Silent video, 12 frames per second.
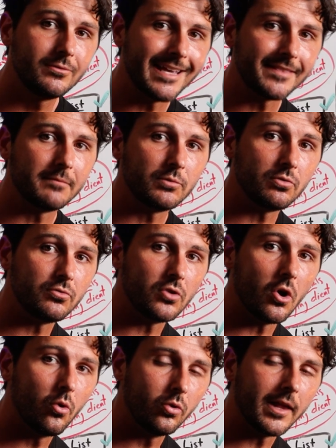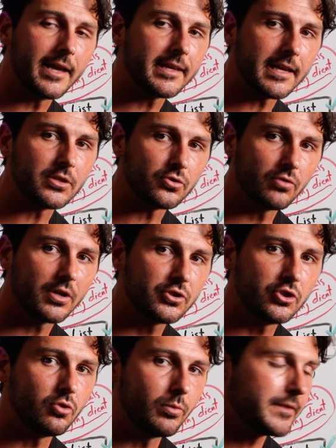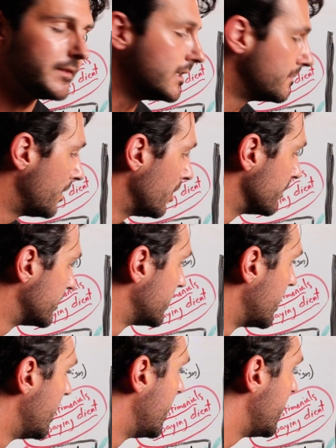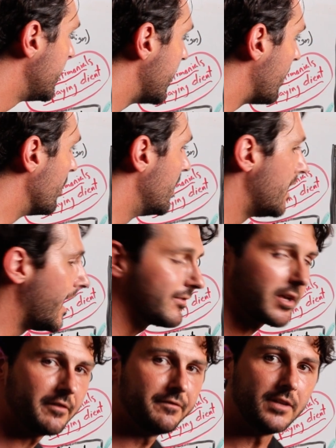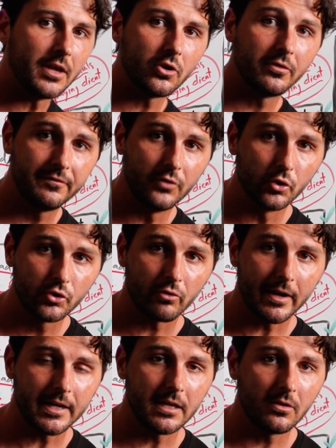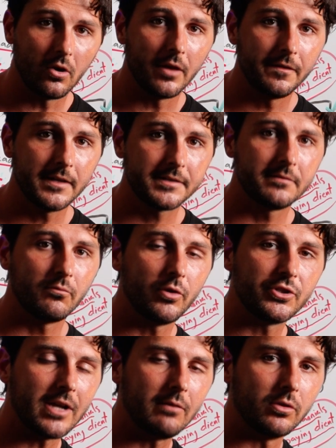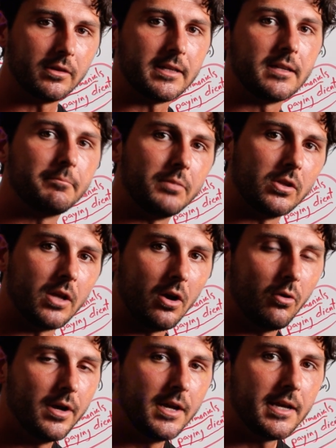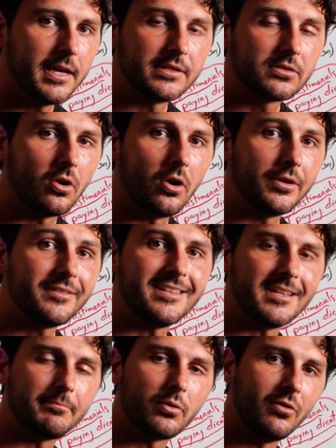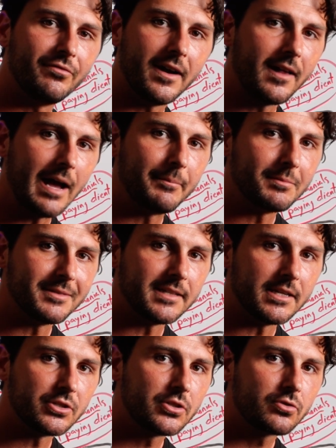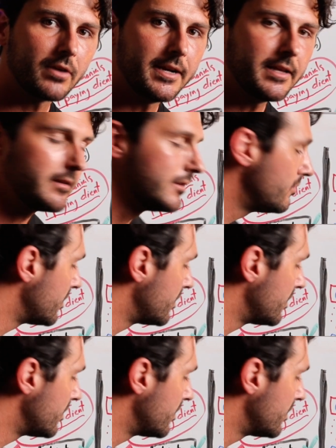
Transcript: get them to know, like, and trust you with these posts. Now, I've got another full training on this, which I will link below. It's called the Profile Optimization Training. You